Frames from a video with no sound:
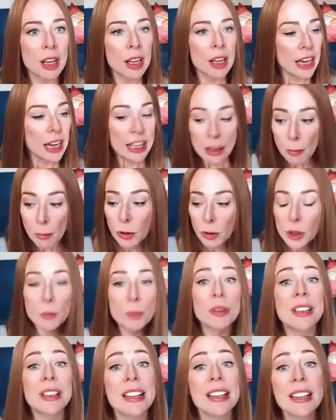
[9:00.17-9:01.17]
in the most
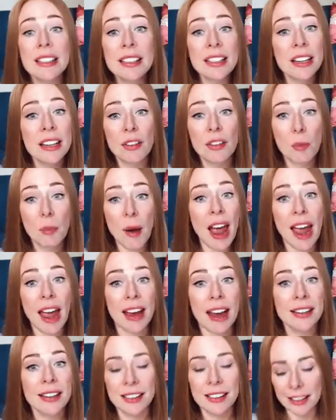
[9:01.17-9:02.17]
pleasing of
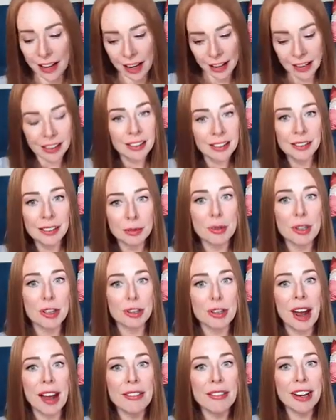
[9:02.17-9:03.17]
ways, like when you're
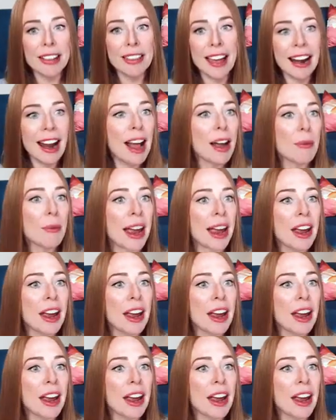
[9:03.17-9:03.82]
driving on that highway,